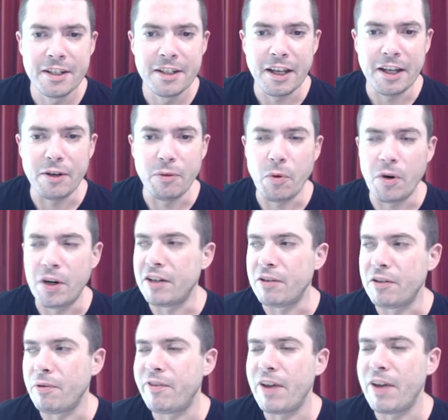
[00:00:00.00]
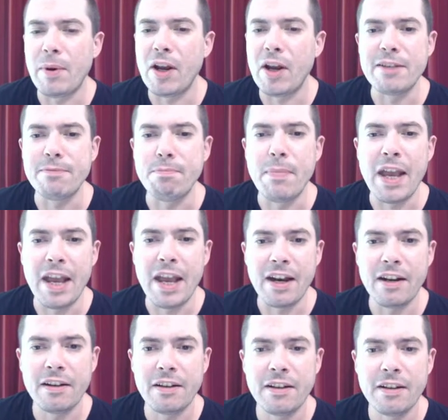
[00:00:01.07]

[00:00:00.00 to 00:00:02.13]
and wanting to effeminize men.